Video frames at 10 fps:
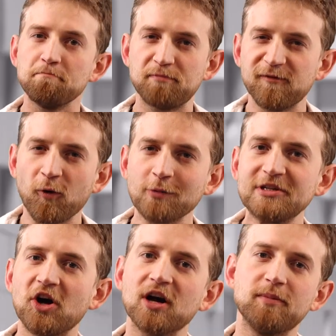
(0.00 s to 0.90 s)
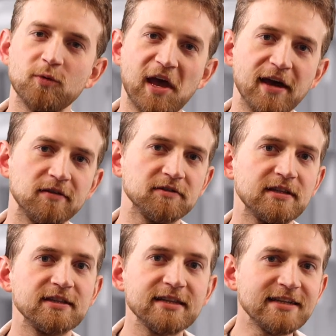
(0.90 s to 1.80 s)
Before we talk about candles,
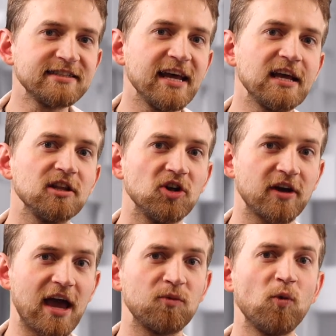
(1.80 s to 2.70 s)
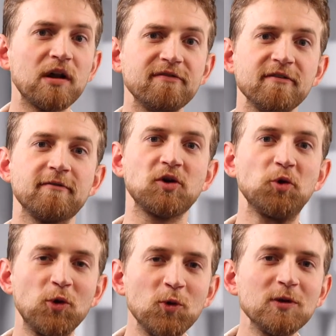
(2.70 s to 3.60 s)
let's take a look at one of the
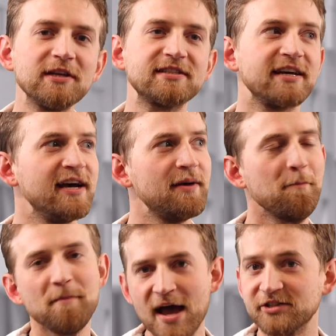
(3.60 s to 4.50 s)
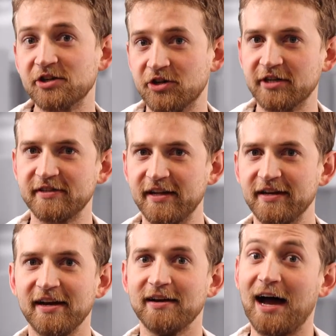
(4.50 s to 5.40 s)
coolest magic tricks that
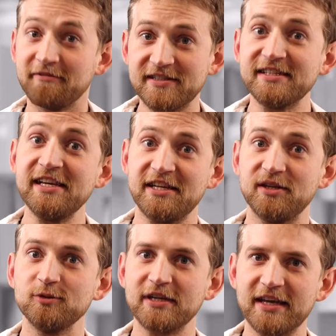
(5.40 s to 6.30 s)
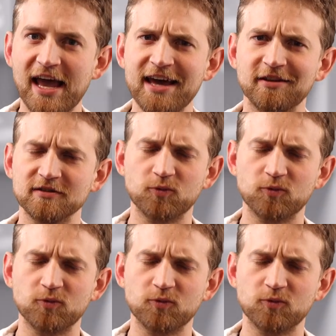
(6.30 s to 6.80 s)
I've seen using candles,